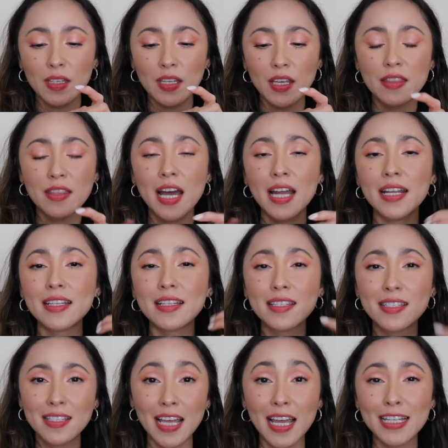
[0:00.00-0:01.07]
that
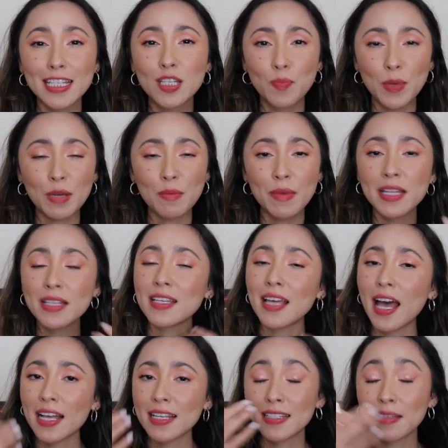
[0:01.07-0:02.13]
intense pigment
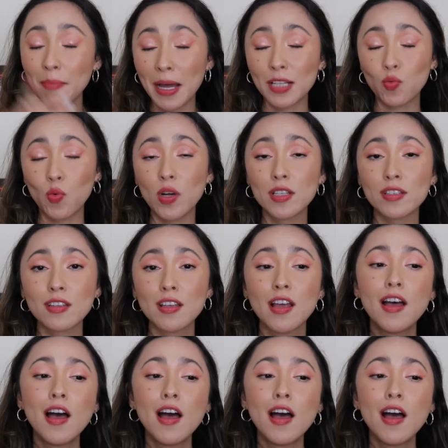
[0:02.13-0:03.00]
as the matte ones.